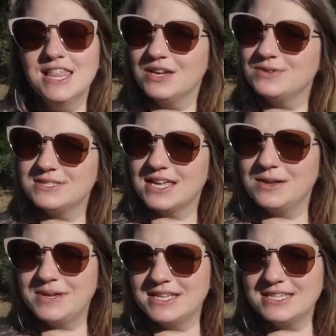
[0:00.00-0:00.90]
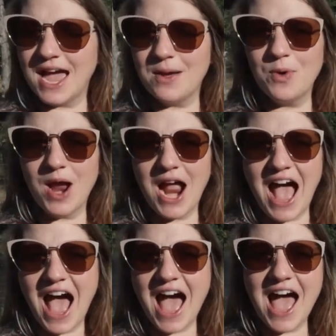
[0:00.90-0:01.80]
there was going to be a time where
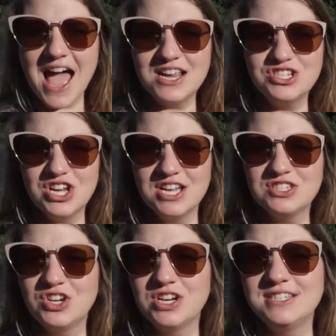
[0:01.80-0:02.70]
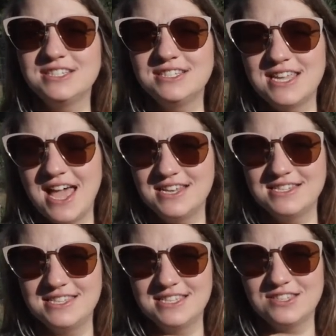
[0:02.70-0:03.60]
I just couldn't
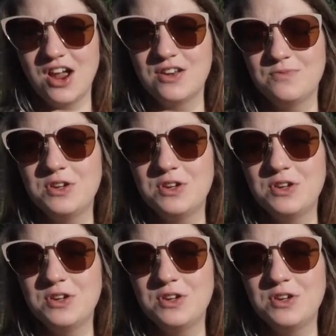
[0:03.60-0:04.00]
tend this garden.